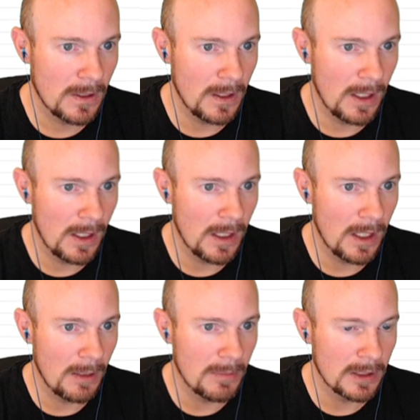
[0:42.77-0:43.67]

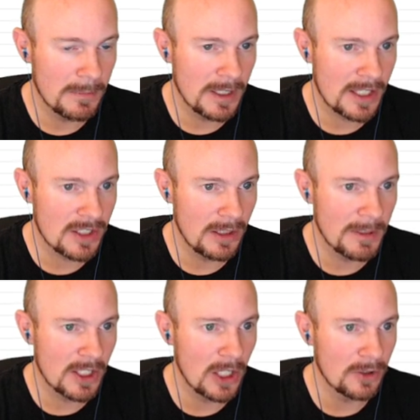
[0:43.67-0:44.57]
Um, let me actually let
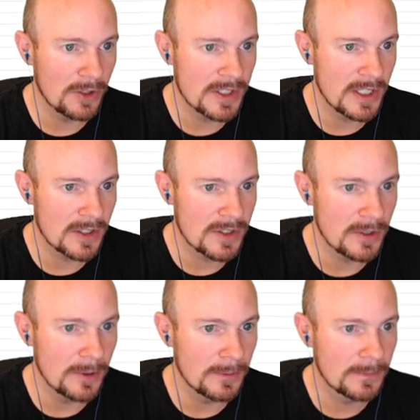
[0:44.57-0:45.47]
me color these things
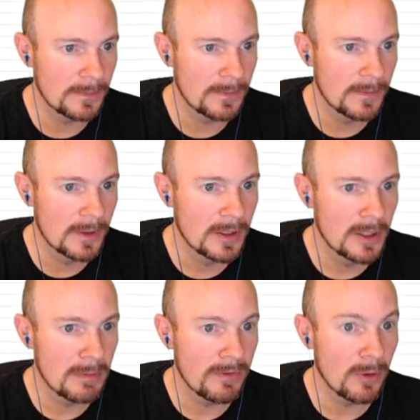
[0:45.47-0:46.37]
too
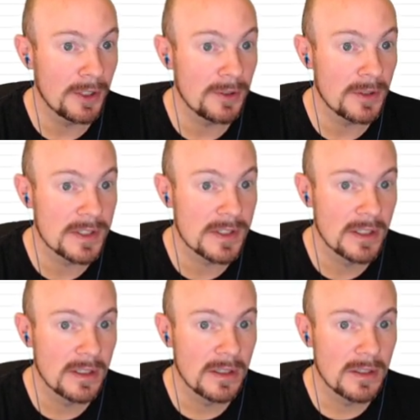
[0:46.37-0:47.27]
before I do this.
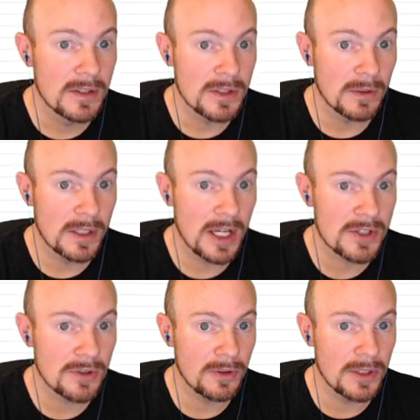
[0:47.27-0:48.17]
So
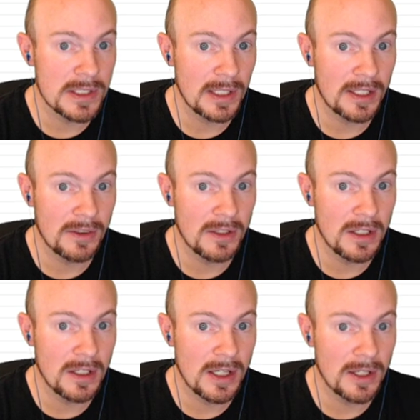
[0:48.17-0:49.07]
Kestrel is like
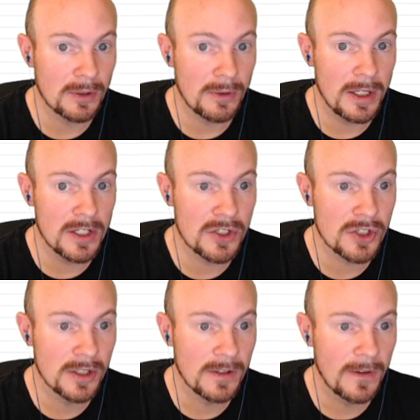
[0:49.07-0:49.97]
the kind of grayish.